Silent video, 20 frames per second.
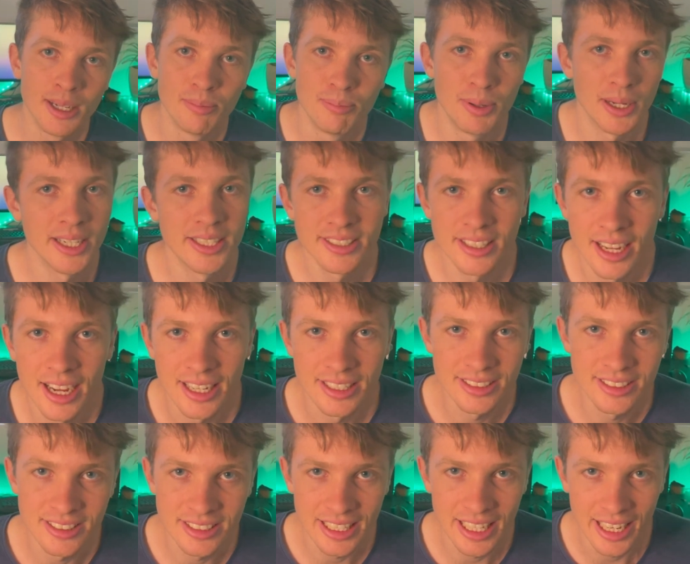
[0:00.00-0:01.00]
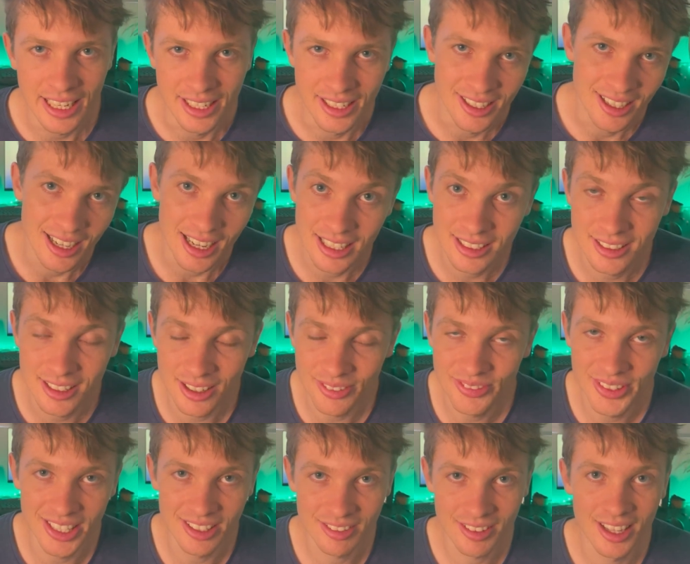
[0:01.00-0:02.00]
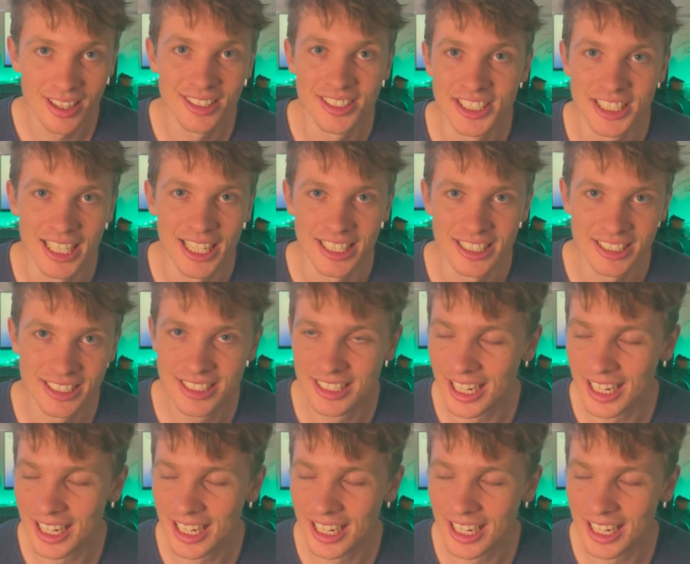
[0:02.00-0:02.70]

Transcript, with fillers: But I didn't care. I love this color change.